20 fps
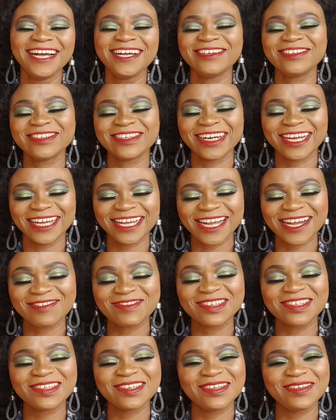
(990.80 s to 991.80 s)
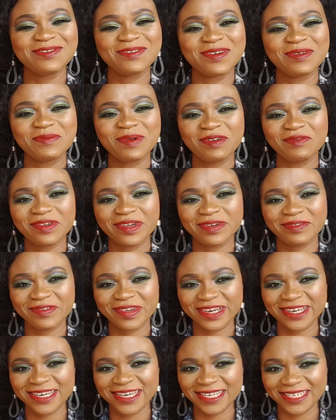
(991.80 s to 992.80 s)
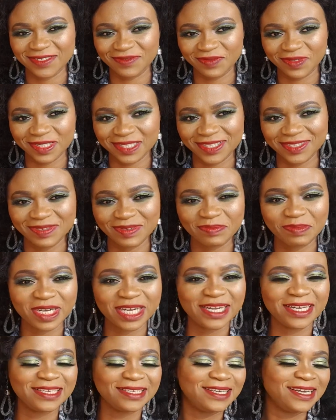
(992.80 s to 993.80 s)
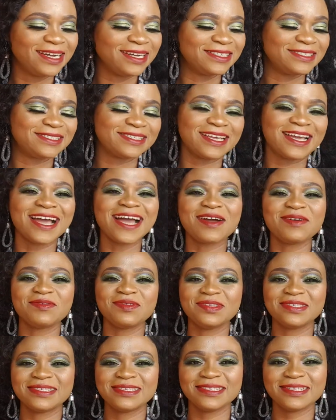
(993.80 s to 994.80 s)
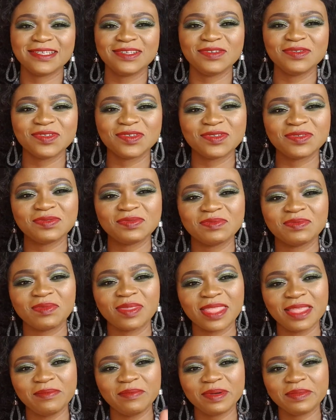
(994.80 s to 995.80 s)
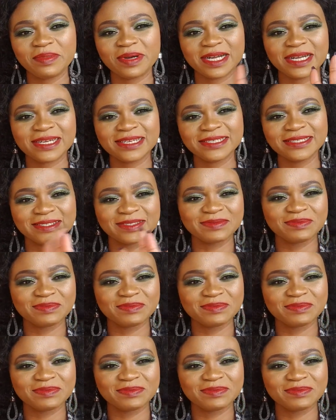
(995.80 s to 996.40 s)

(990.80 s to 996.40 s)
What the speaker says: All right, I will see you on my very next video. Bye guys, I will see you soon. Bye bye.